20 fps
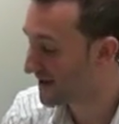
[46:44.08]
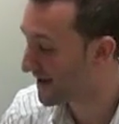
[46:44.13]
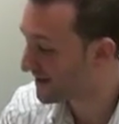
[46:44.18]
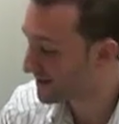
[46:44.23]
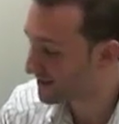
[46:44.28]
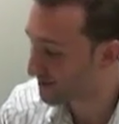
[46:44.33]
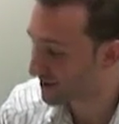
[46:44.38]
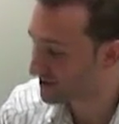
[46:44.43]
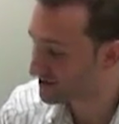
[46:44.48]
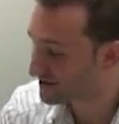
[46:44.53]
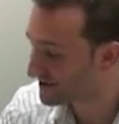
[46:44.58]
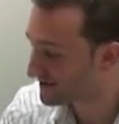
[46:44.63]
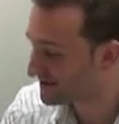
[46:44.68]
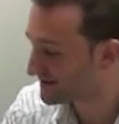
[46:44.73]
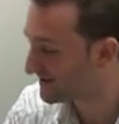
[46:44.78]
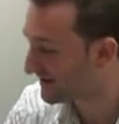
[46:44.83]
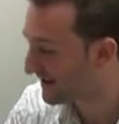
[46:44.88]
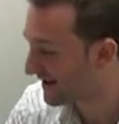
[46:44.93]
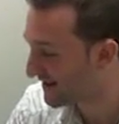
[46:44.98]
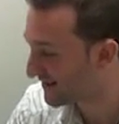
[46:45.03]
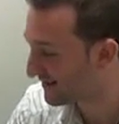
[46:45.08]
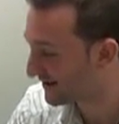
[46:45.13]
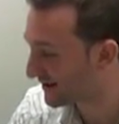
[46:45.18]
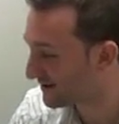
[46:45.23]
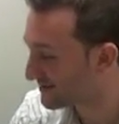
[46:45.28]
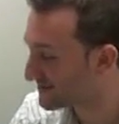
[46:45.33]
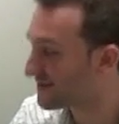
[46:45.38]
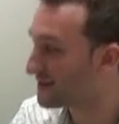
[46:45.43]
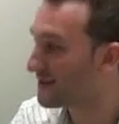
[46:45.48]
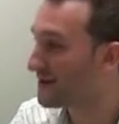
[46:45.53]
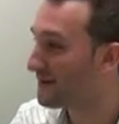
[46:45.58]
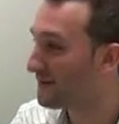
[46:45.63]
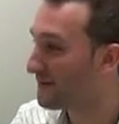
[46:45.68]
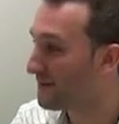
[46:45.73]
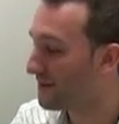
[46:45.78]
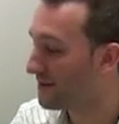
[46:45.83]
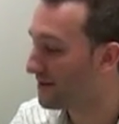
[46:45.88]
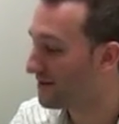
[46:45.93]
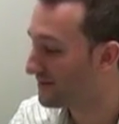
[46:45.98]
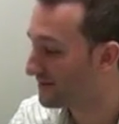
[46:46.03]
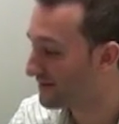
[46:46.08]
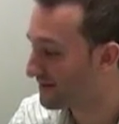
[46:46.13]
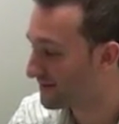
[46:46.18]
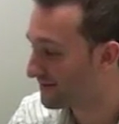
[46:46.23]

Any questions? Anything else on there for me?